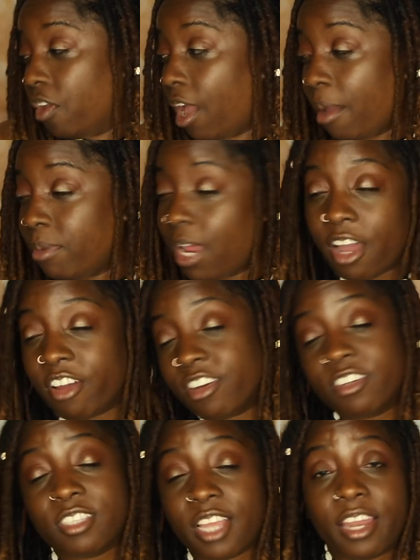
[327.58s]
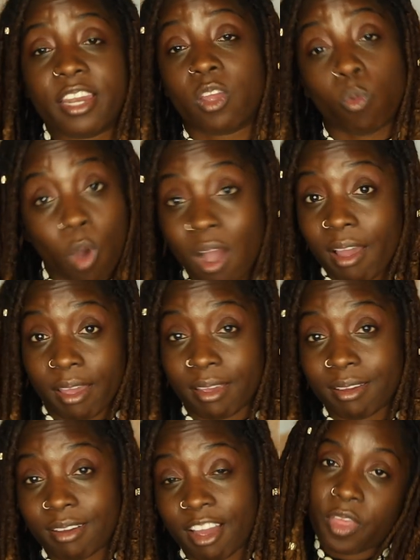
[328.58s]
I'm not understanding
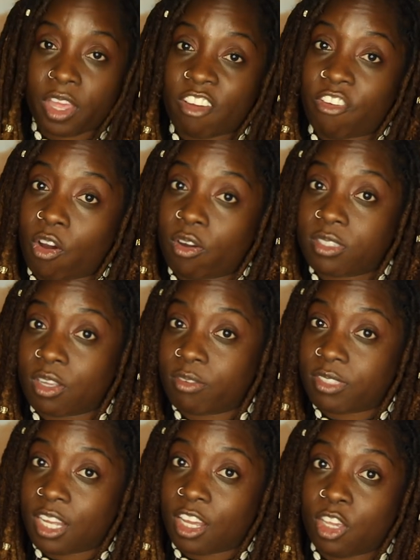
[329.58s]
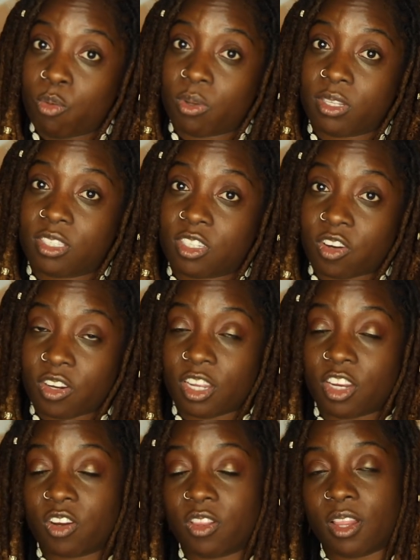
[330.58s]
why. I think folks don't tell you when
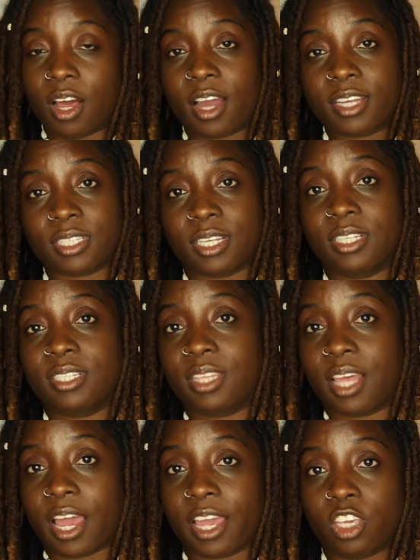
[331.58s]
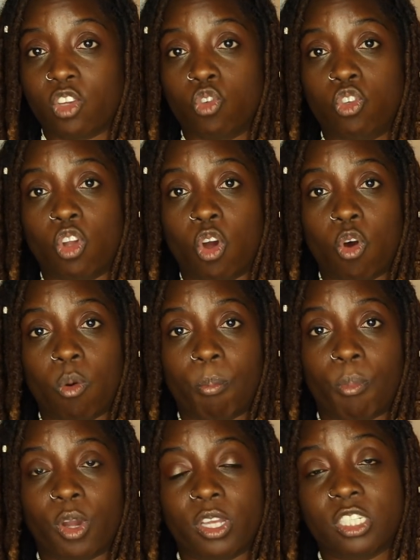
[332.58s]
starting your locks is that you don't
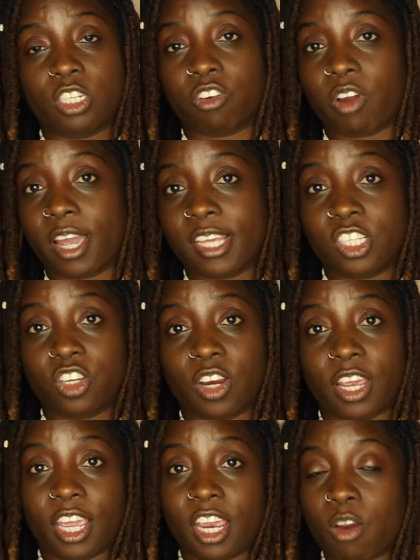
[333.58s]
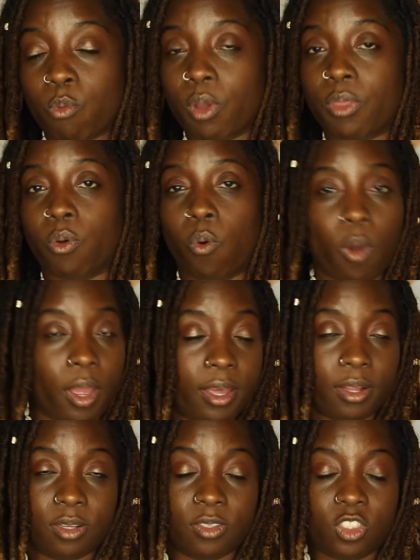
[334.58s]
moisturize your hair with
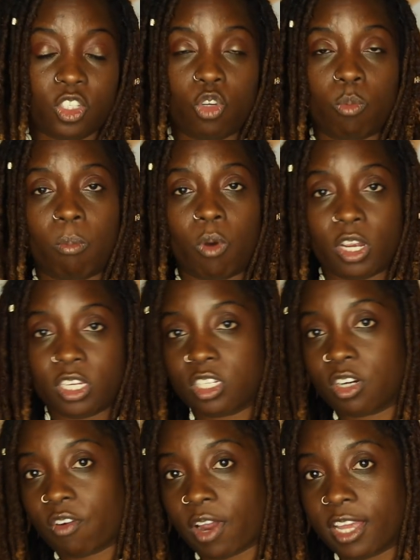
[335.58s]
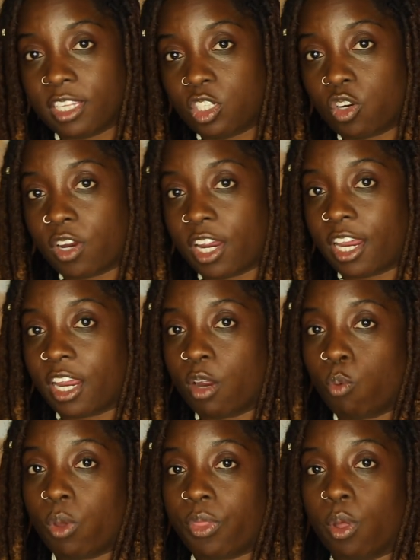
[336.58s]
oils. You moisturize your
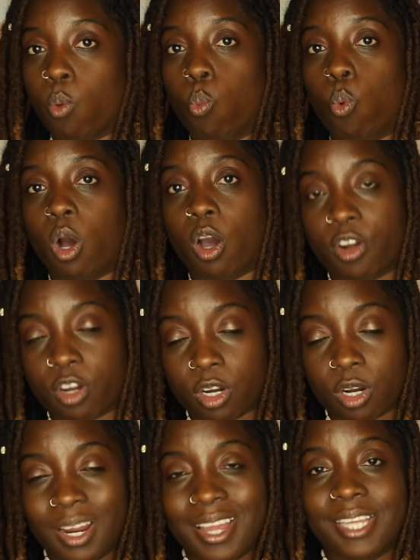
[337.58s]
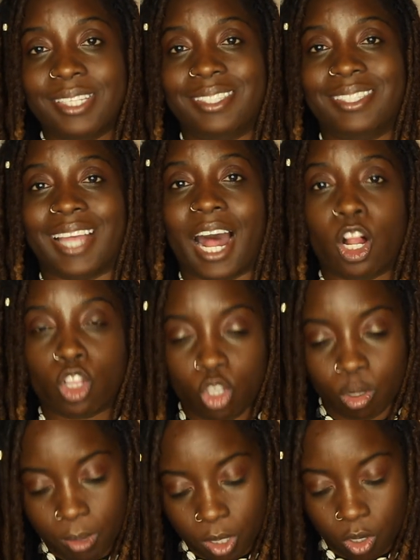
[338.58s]
hair with a water
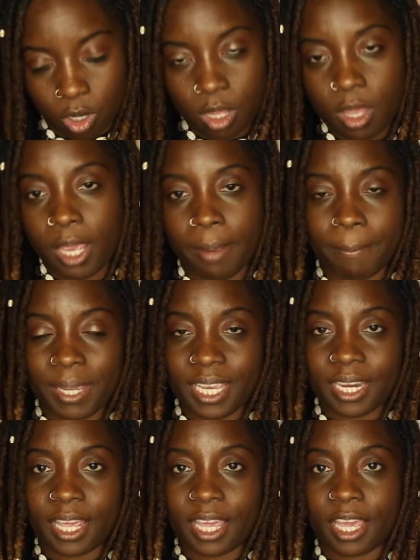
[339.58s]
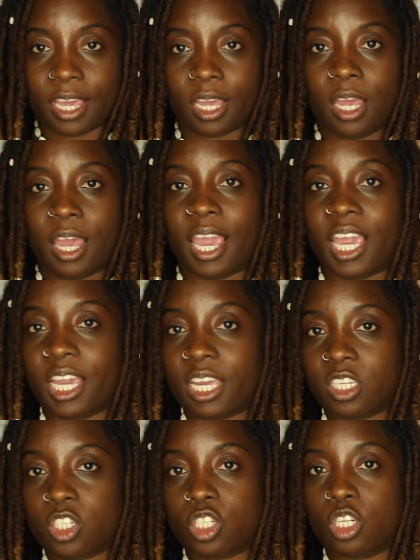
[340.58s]
soluble, meaning
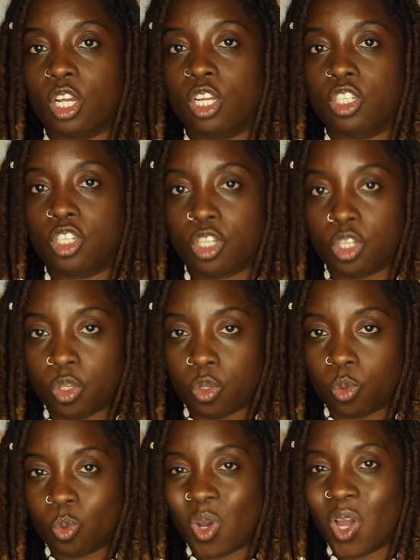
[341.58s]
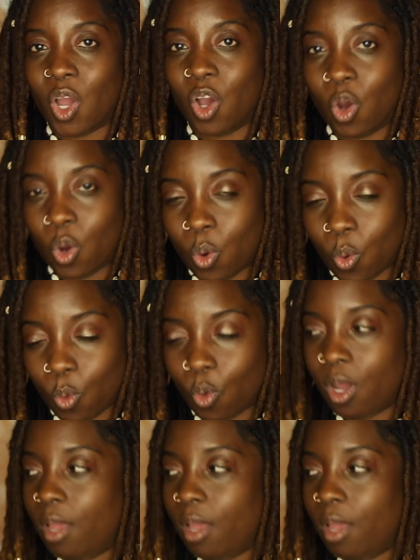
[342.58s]
H2O,